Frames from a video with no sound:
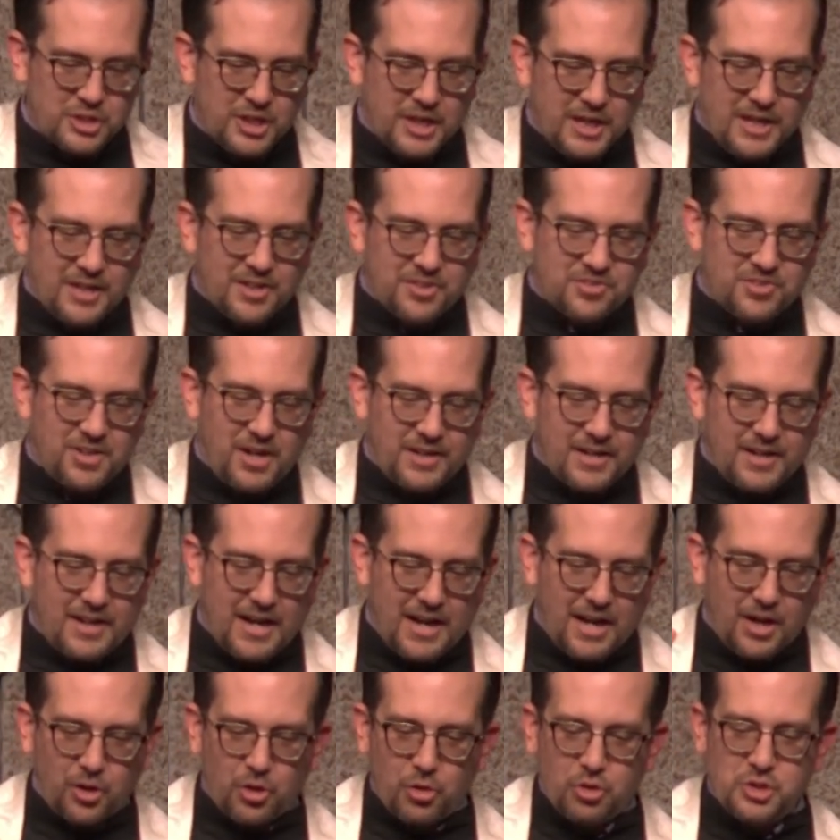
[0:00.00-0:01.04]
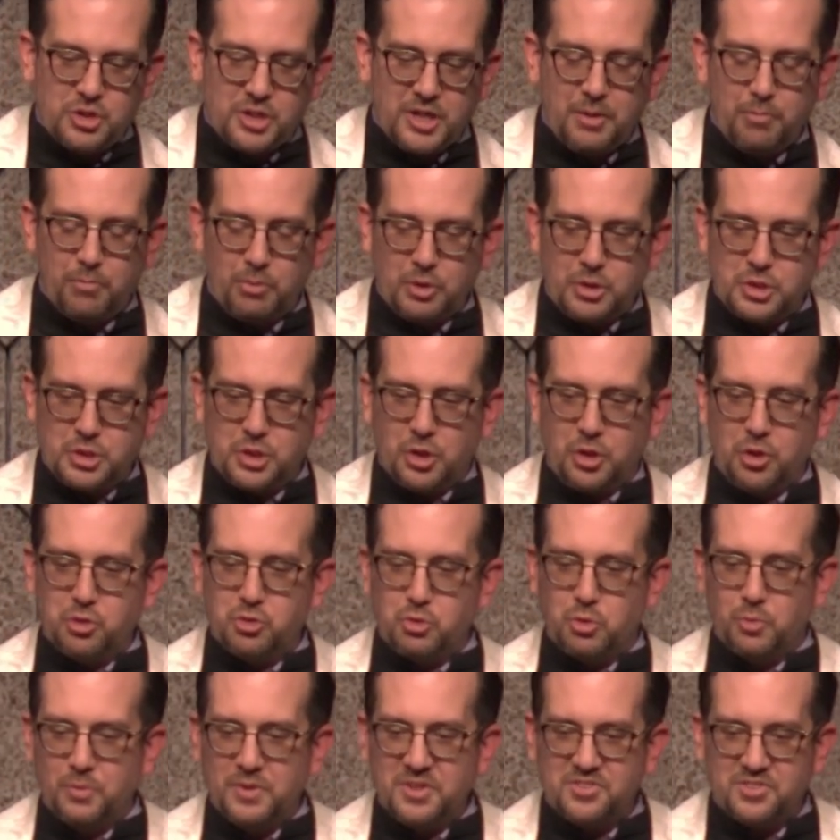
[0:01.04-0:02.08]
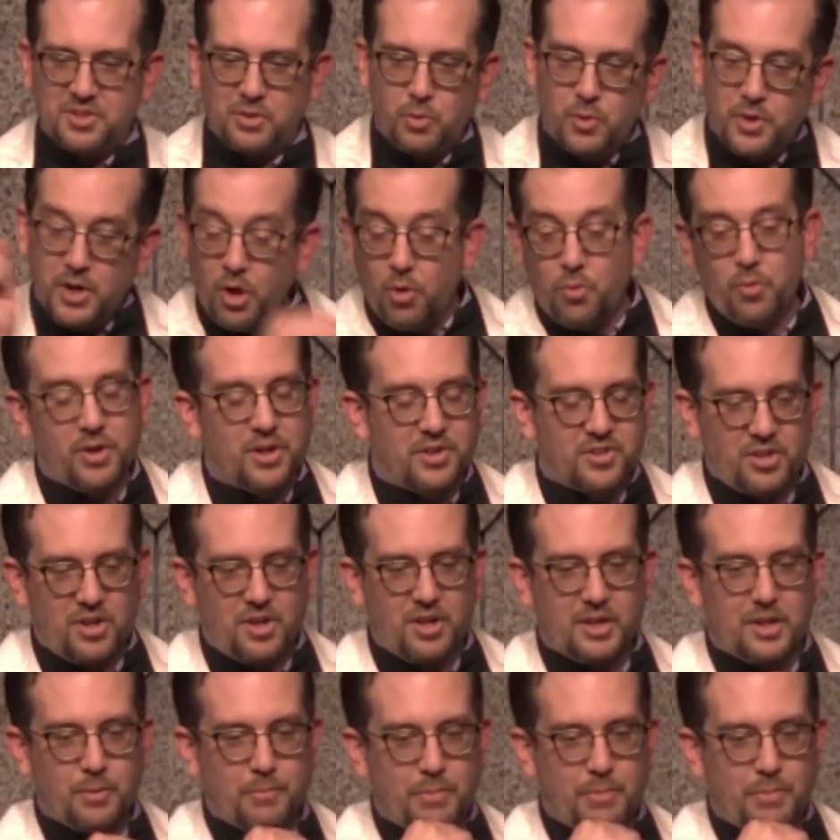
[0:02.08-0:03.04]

is not an echo chamber church where we say we don't want to talk about